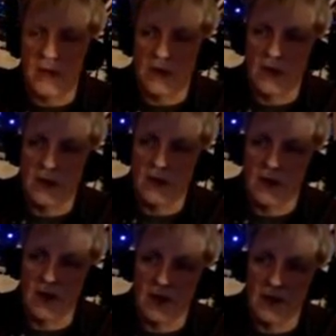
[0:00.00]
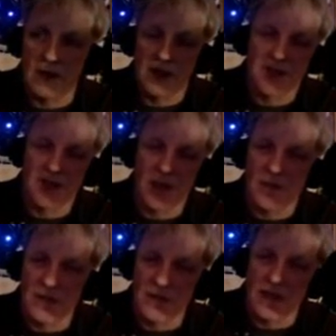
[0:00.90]
I started like a
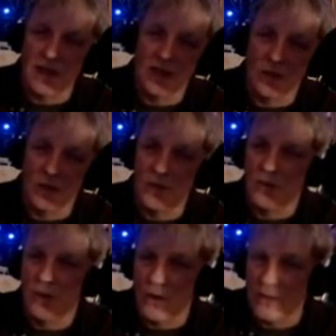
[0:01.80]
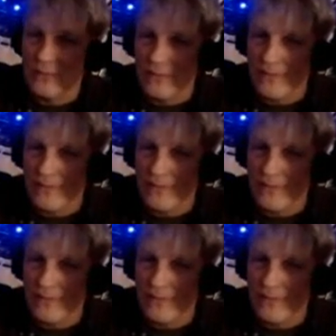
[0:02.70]
self-initiated Golden Dawn.